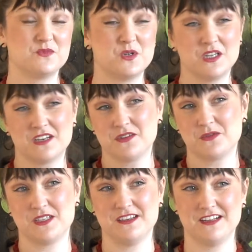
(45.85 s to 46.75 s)
well, a lot of it
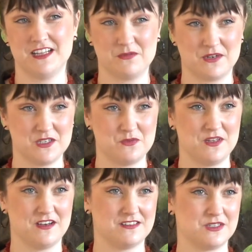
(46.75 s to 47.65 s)
was in collaboration
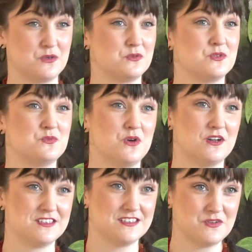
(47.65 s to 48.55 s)
with us, so it was what,